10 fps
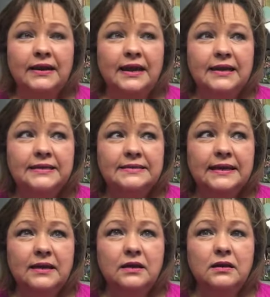And I can
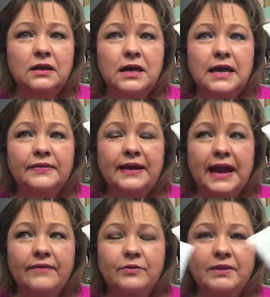tell that I
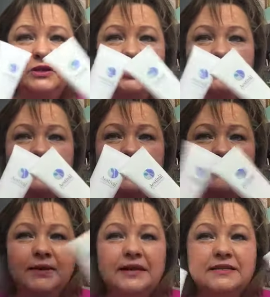haven't been using
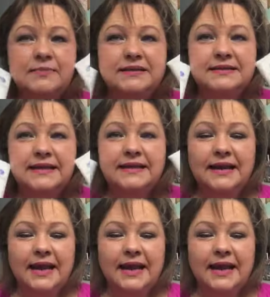it because my skin,